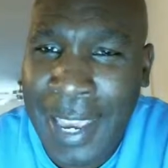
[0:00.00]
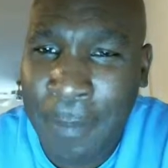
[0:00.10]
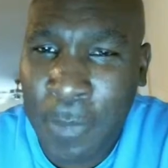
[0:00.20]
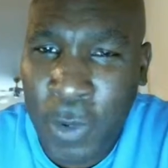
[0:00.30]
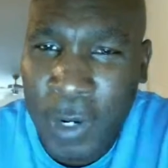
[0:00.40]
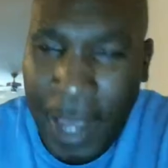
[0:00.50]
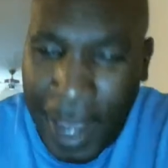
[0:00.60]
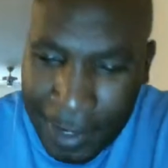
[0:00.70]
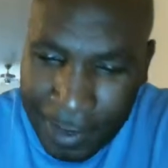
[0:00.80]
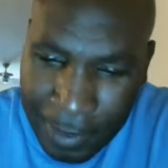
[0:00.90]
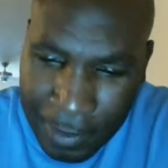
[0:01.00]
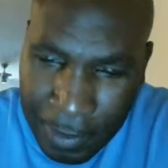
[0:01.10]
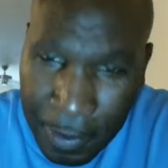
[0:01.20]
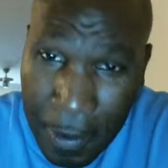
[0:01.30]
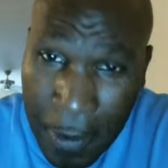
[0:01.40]
I'm going to
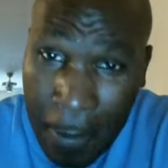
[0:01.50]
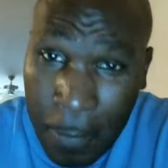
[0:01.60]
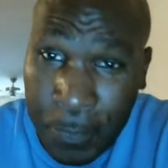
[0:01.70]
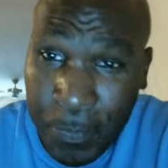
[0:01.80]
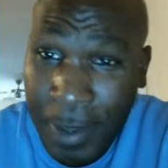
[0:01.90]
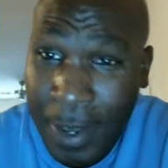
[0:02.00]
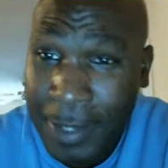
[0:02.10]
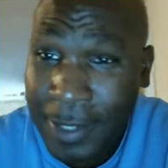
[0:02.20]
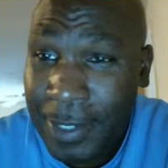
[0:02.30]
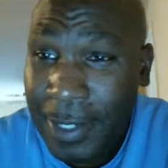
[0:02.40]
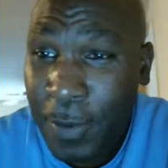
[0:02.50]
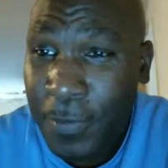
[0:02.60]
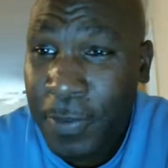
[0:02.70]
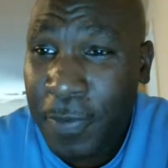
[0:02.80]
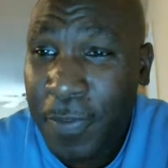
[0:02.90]
answer a
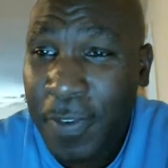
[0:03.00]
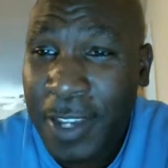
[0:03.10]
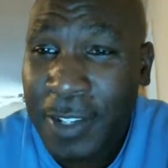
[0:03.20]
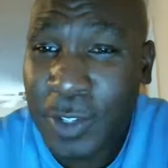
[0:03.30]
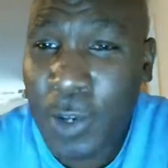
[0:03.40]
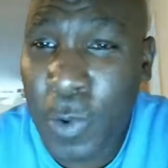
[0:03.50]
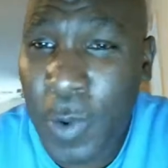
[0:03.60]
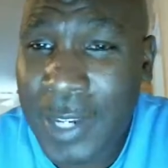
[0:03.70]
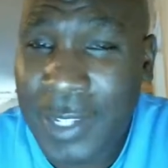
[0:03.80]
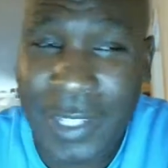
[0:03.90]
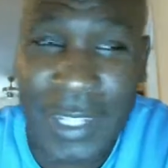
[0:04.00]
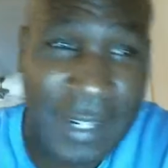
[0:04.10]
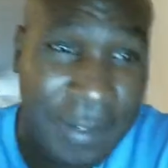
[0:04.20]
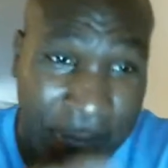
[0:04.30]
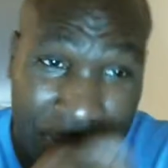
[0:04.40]
self-defense
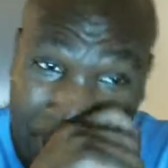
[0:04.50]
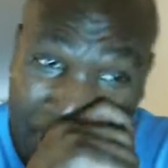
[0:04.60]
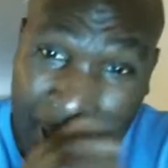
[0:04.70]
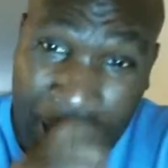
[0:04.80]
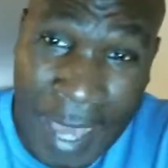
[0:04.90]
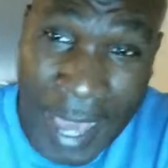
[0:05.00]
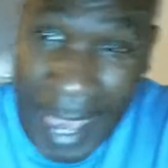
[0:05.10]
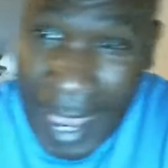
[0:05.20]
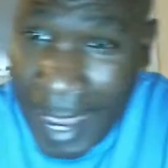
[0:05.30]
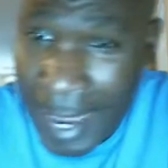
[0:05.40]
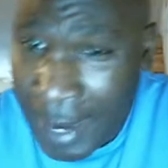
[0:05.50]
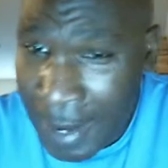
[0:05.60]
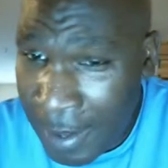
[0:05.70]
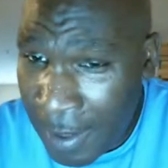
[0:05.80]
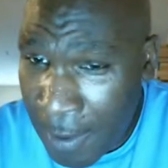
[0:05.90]
question.
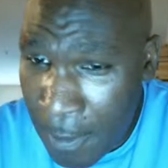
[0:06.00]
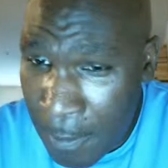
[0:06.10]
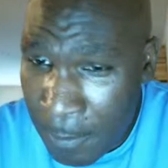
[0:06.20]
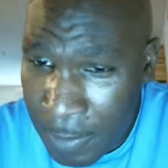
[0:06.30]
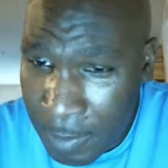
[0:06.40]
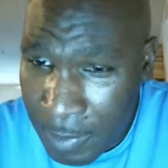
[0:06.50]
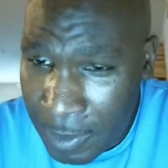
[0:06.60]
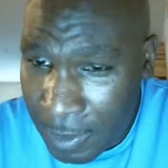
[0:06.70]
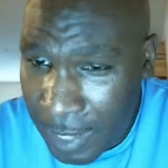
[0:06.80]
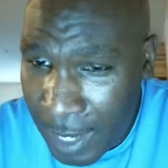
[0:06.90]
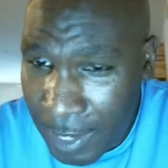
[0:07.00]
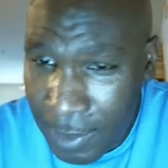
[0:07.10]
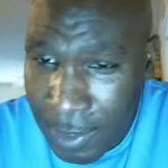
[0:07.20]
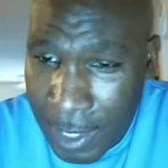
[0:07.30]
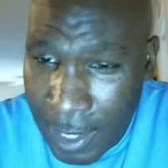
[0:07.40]
And let me just take a
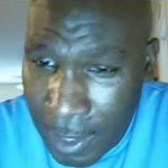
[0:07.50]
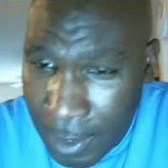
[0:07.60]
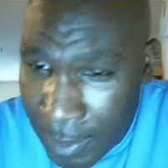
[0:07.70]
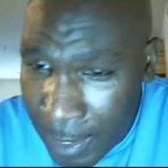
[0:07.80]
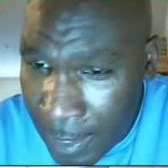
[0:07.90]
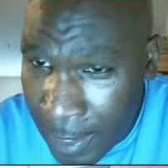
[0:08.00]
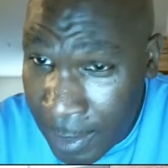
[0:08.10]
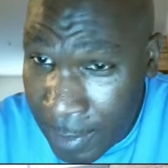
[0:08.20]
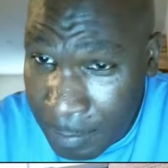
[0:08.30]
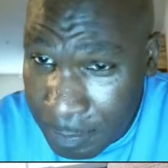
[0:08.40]
look here and